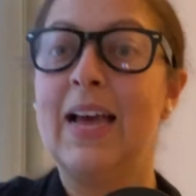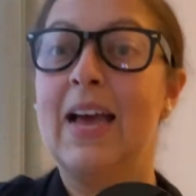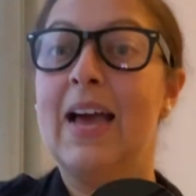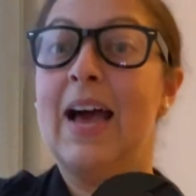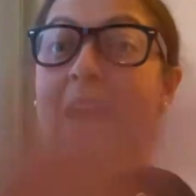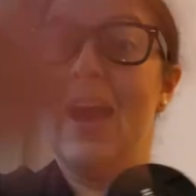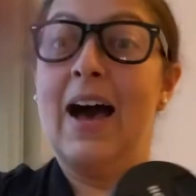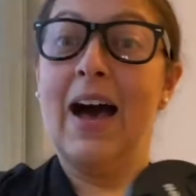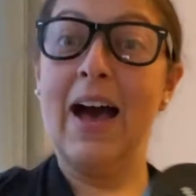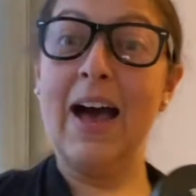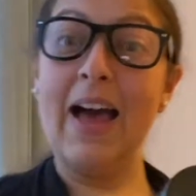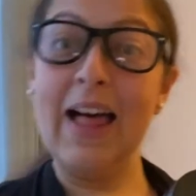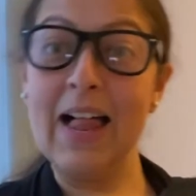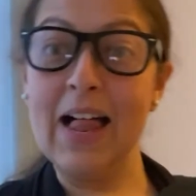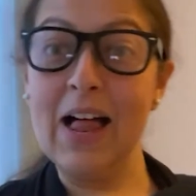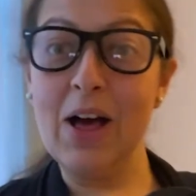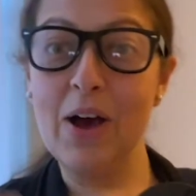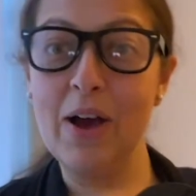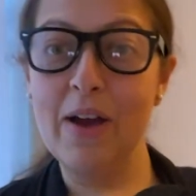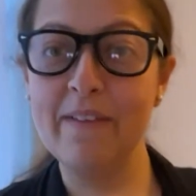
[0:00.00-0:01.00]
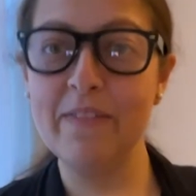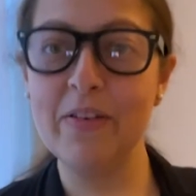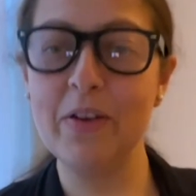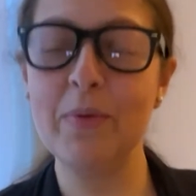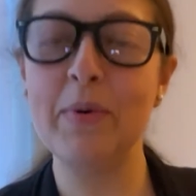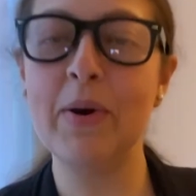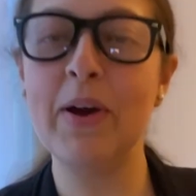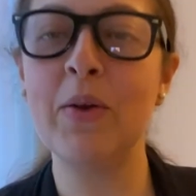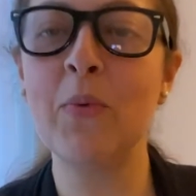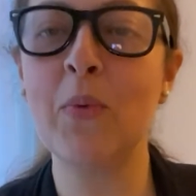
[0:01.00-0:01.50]
Hello
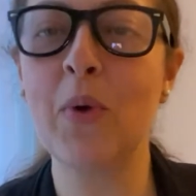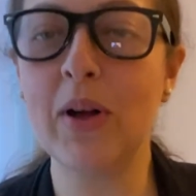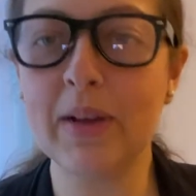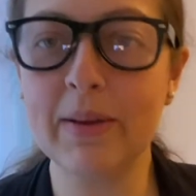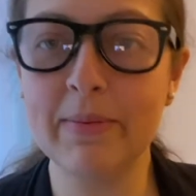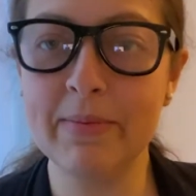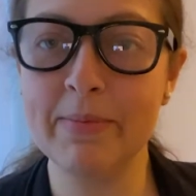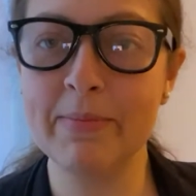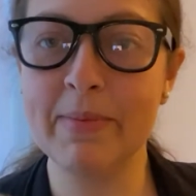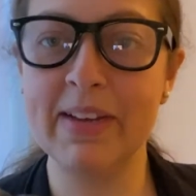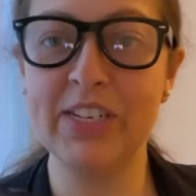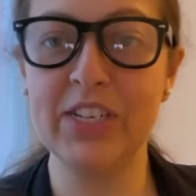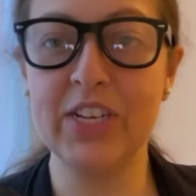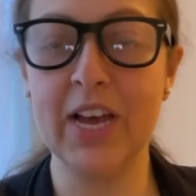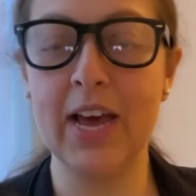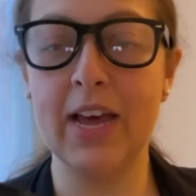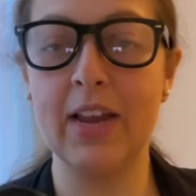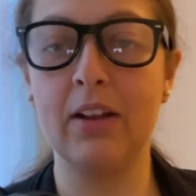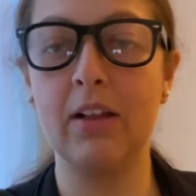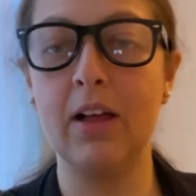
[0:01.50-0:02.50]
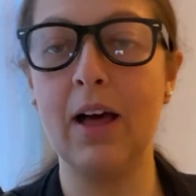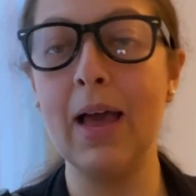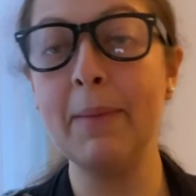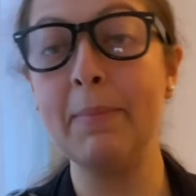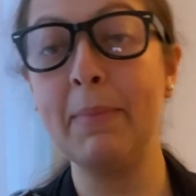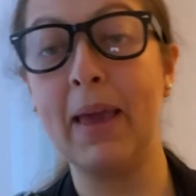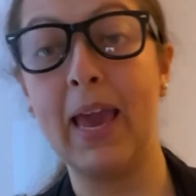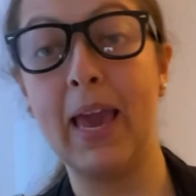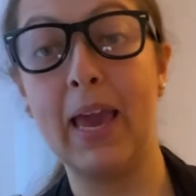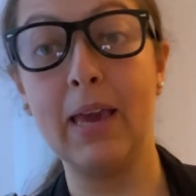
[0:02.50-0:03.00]
everyone, welcome to my channel.
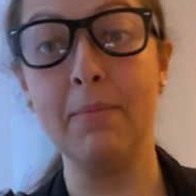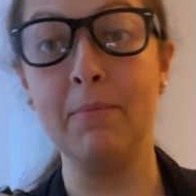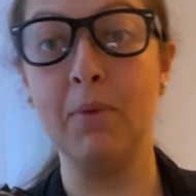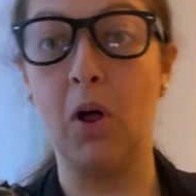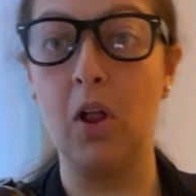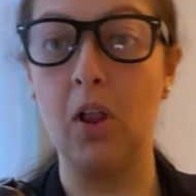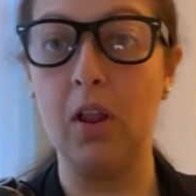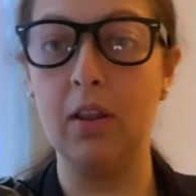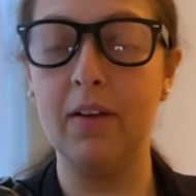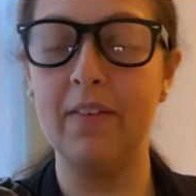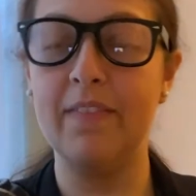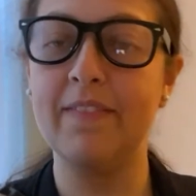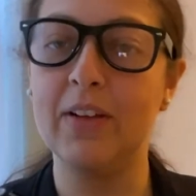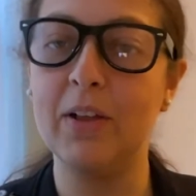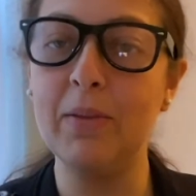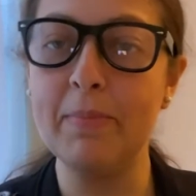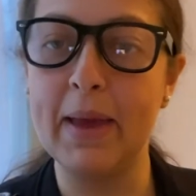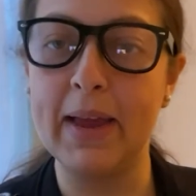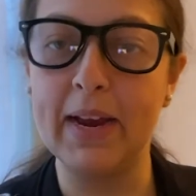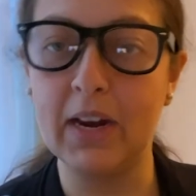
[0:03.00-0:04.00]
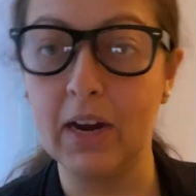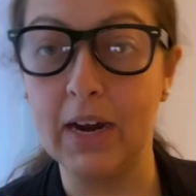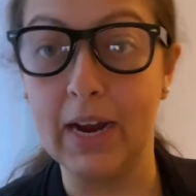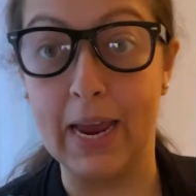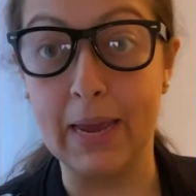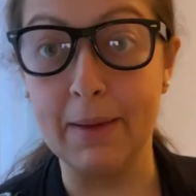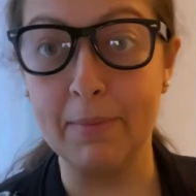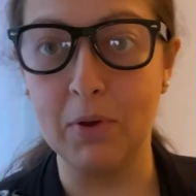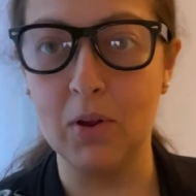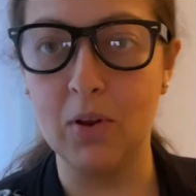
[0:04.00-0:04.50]
I'm Amol, filmmaker
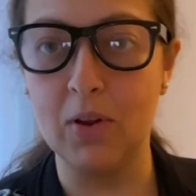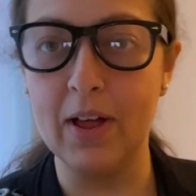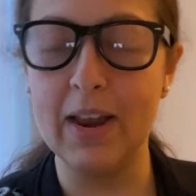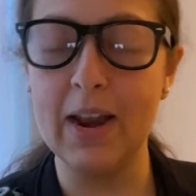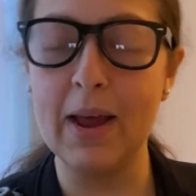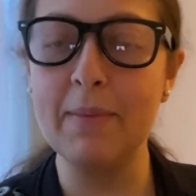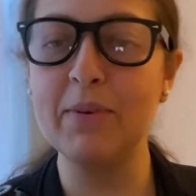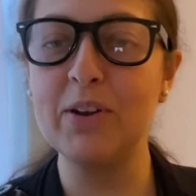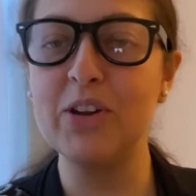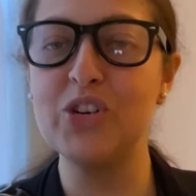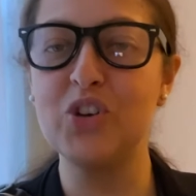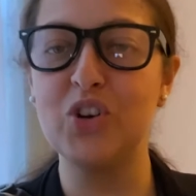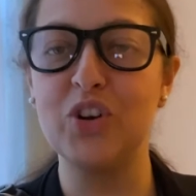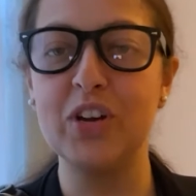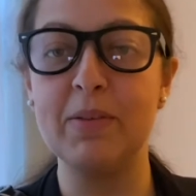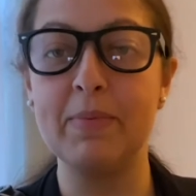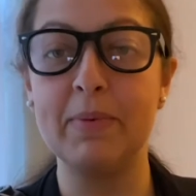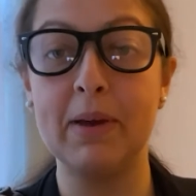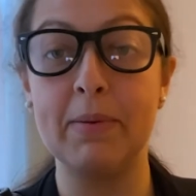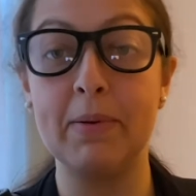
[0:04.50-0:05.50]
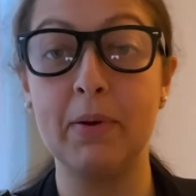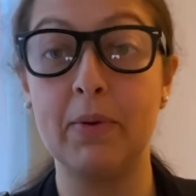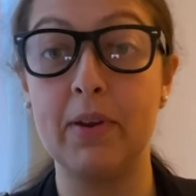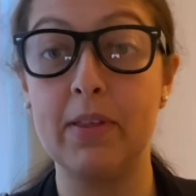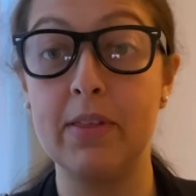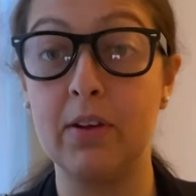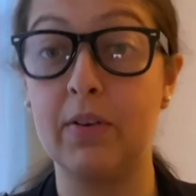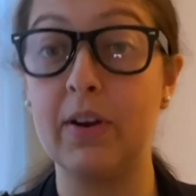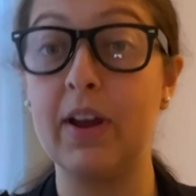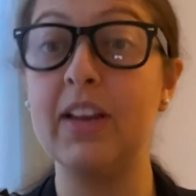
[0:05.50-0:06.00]
Amol, and I'm on a journey to becoming one
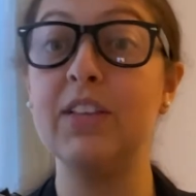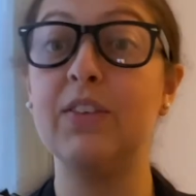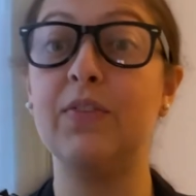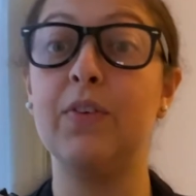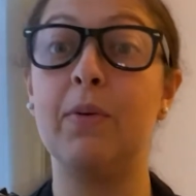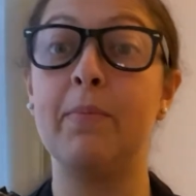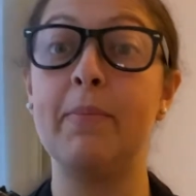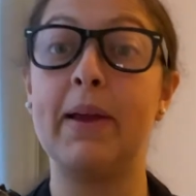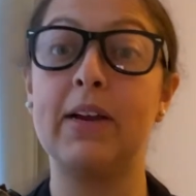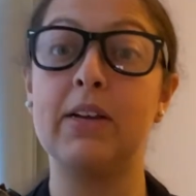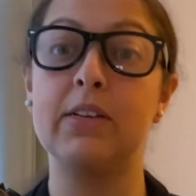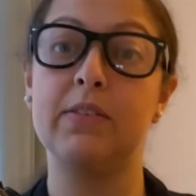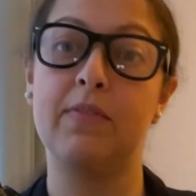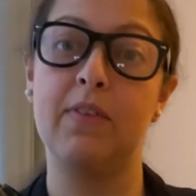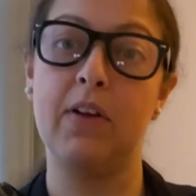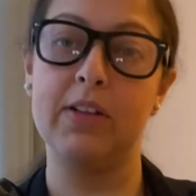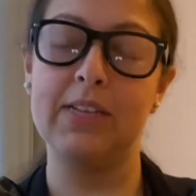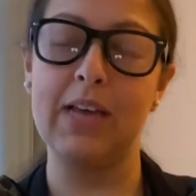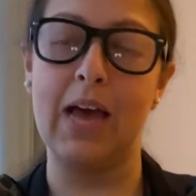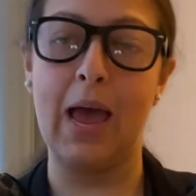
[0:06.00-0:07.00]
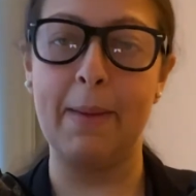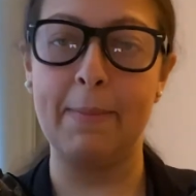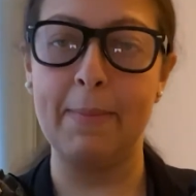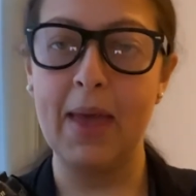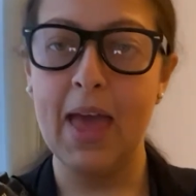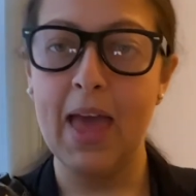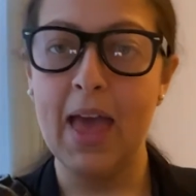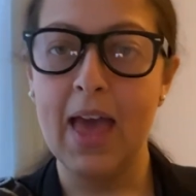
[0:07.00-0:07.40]
of the greatest filmmakers of all time.